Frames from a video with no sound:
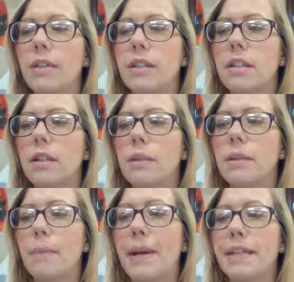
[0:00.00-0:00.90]
This
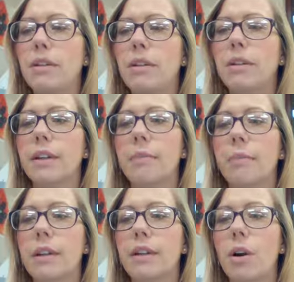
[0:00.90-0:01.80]
includes a pencil,
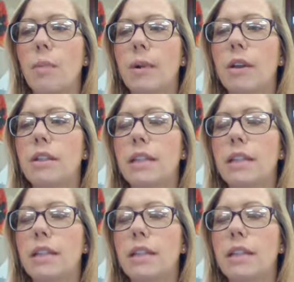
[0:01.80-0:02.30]
completed homework,